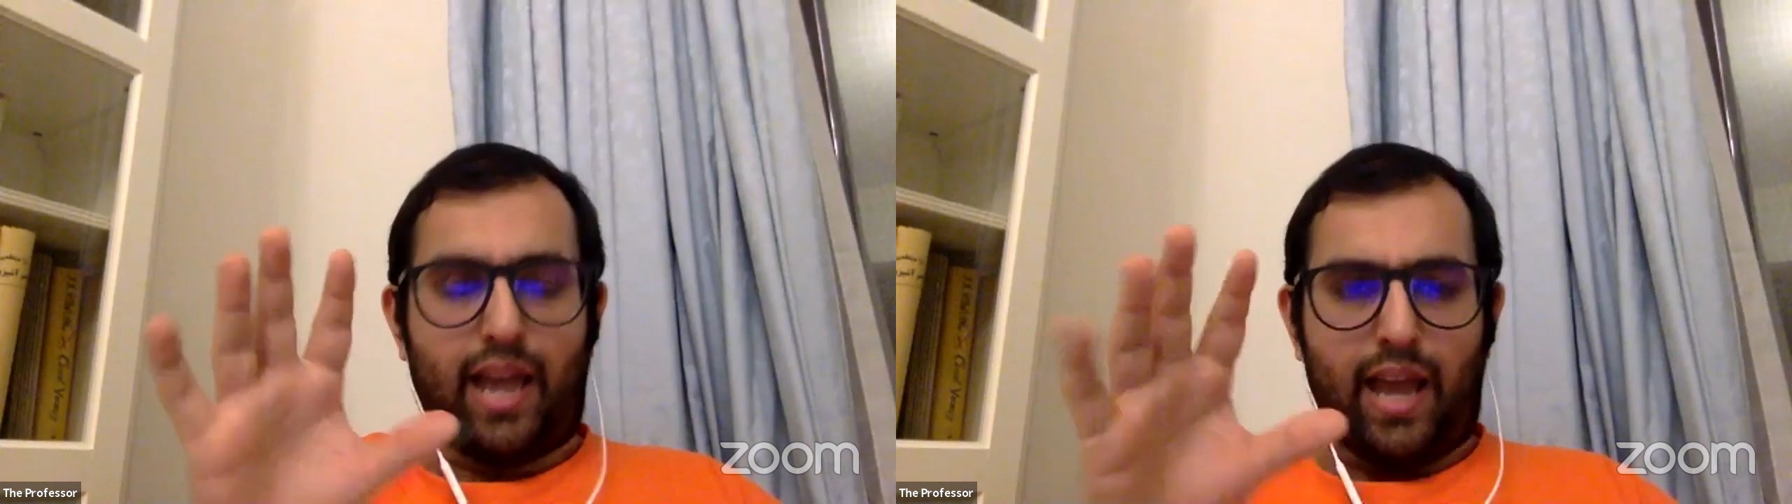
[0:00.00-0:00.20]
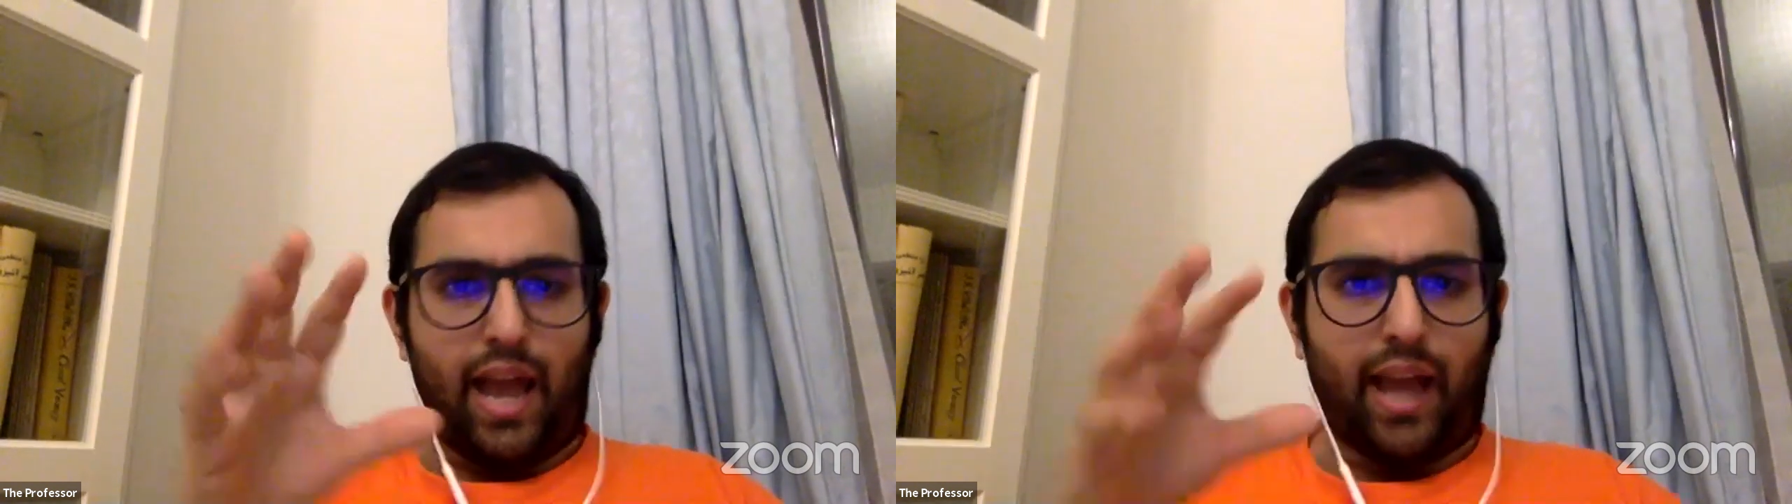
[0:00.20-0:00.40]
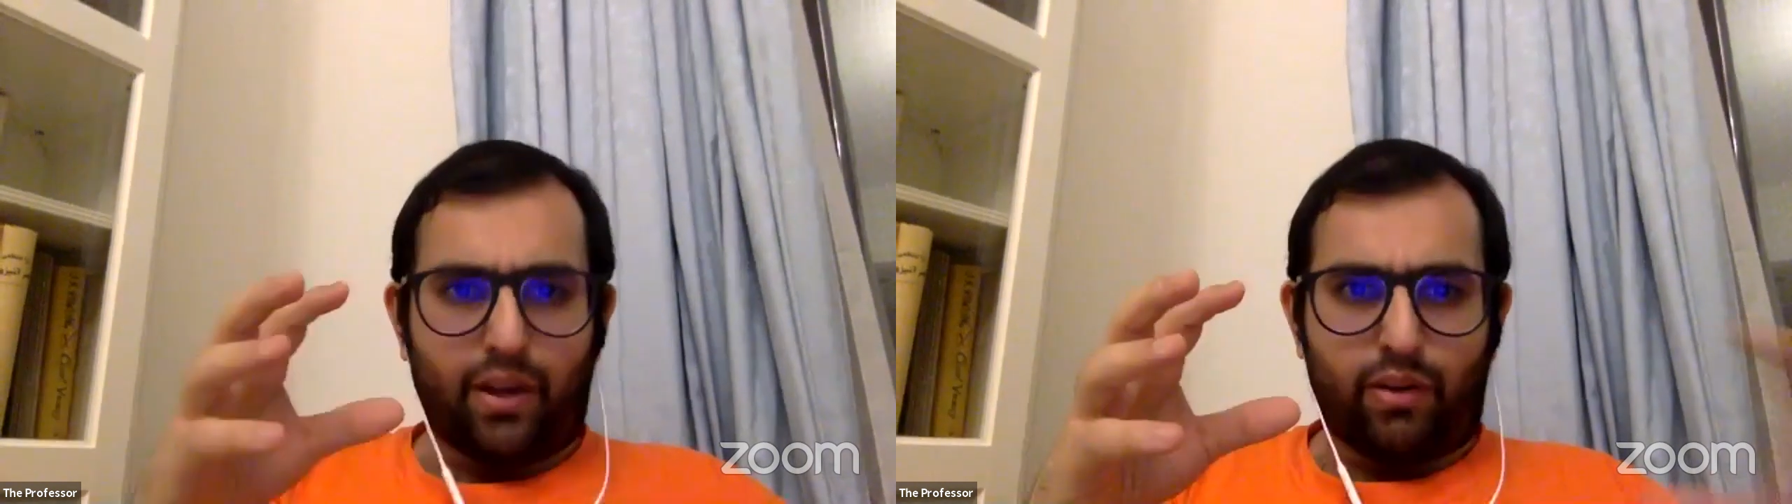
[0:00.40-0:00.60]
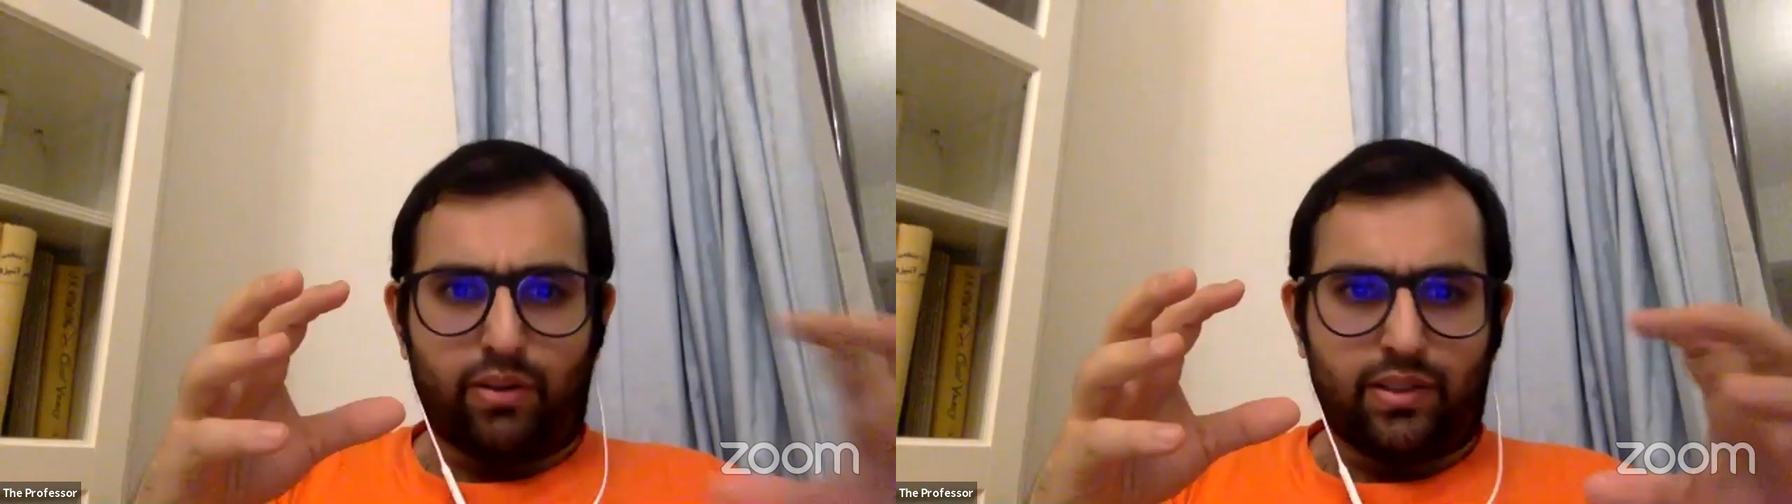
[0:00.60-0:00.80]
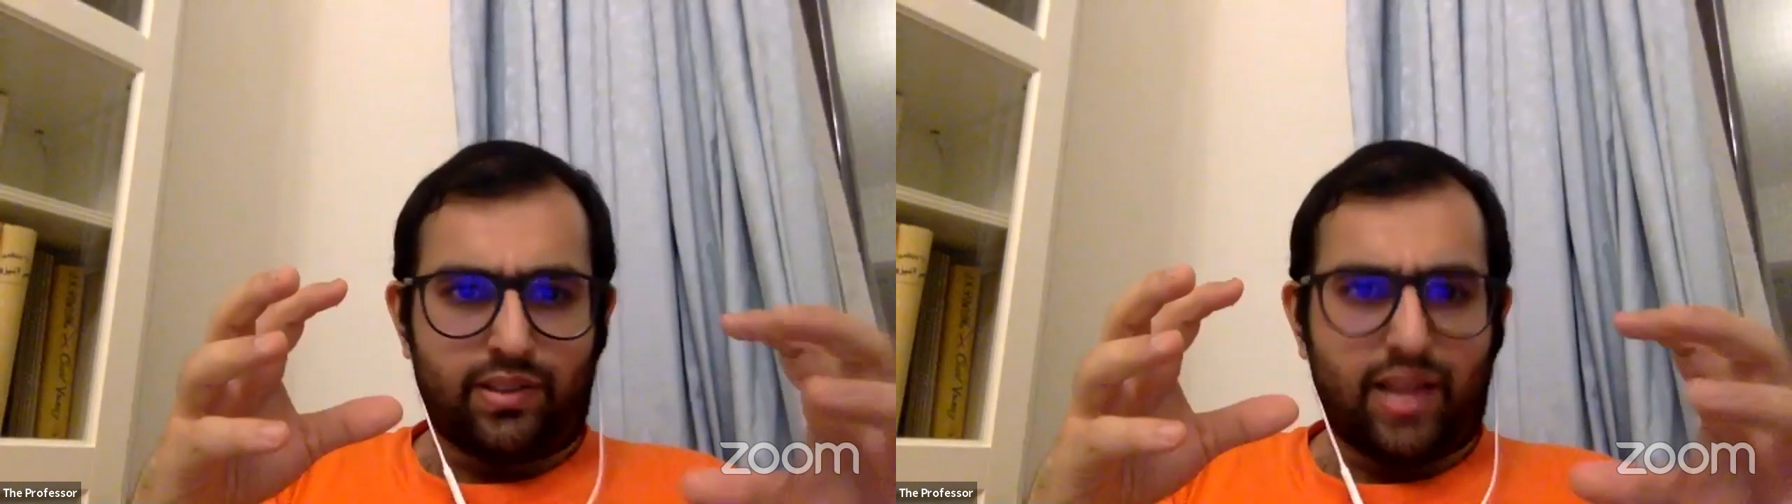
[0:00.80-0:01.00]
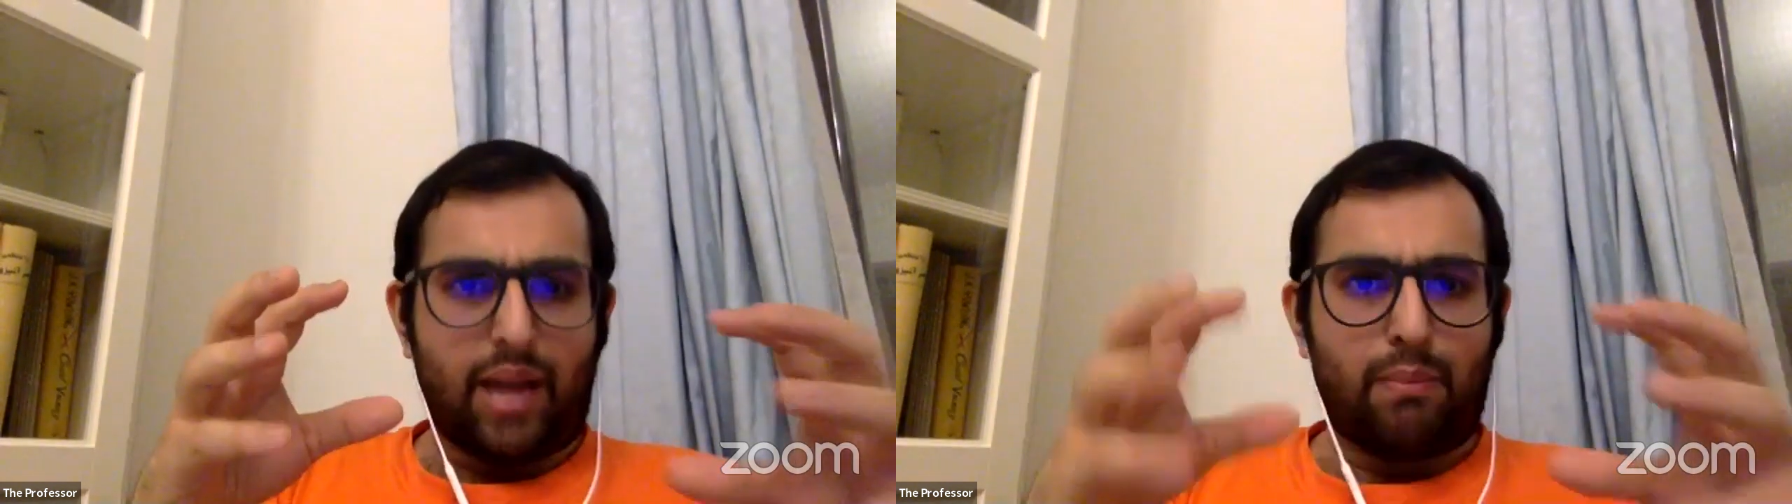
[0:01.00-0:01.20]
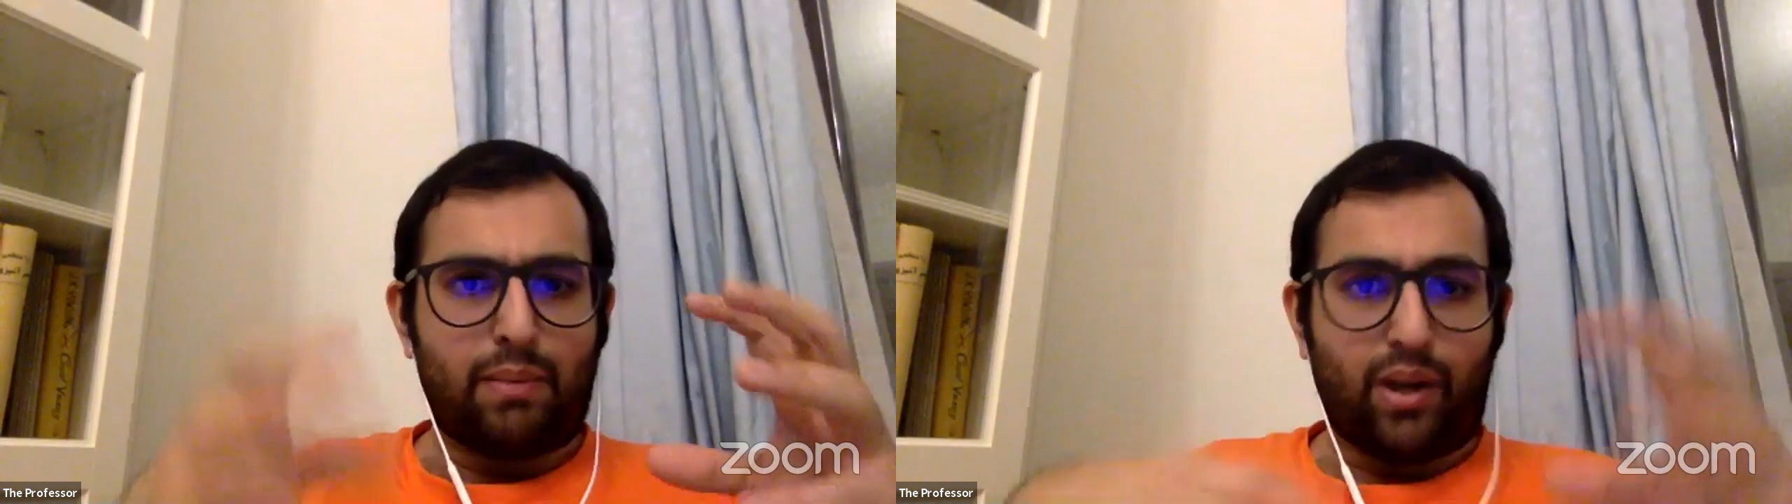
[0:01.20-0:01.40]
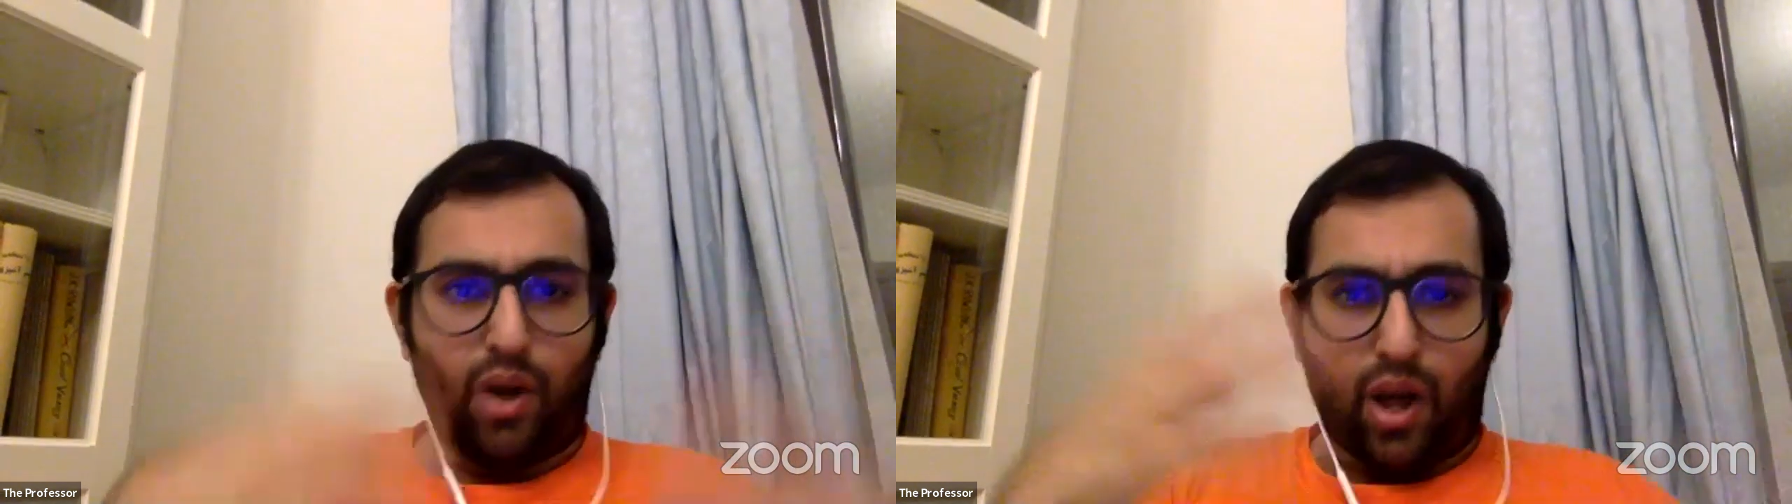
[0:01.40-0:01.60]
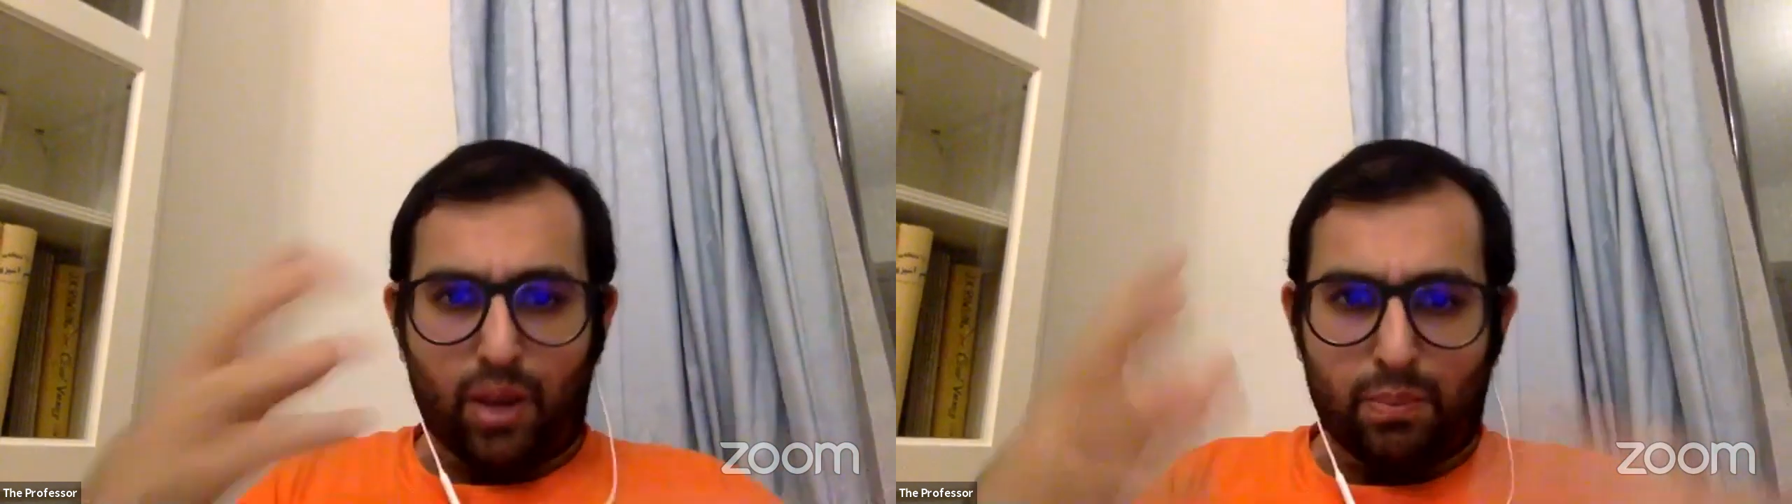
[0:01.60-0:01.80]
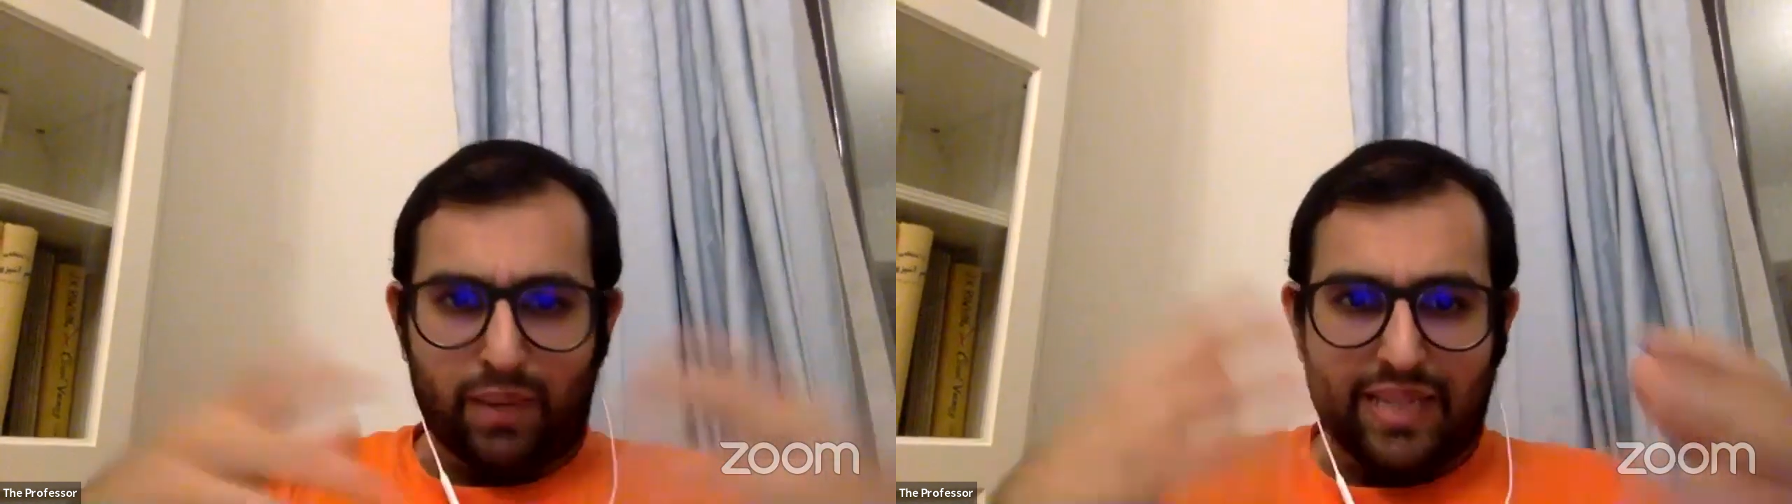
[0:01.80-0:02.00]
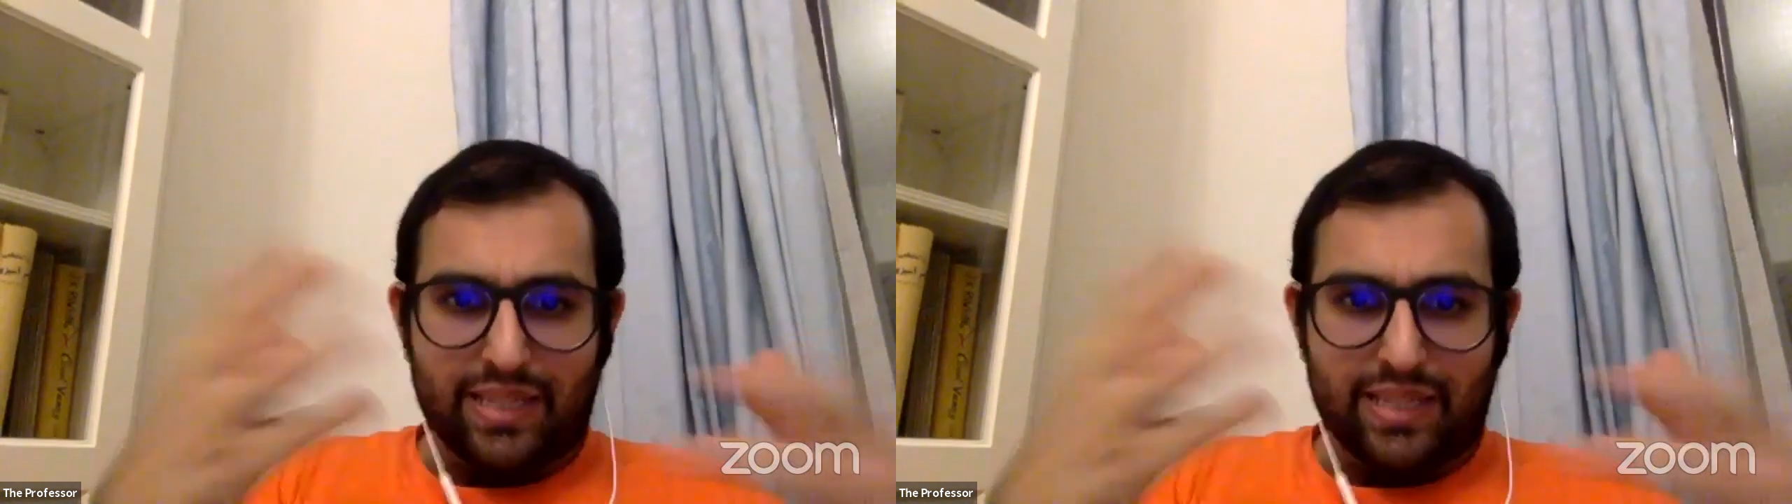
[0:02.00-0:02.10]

hang on, does that mean God plays